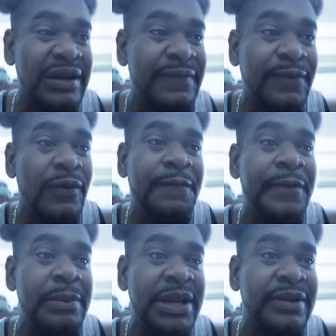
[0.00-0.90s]
its
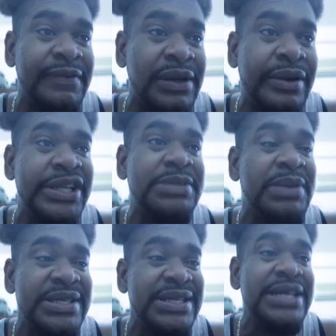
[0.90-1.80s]
fulfillment of the
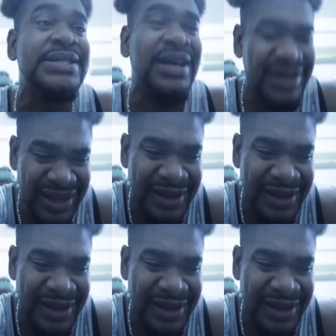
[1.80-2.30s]
Christmas season.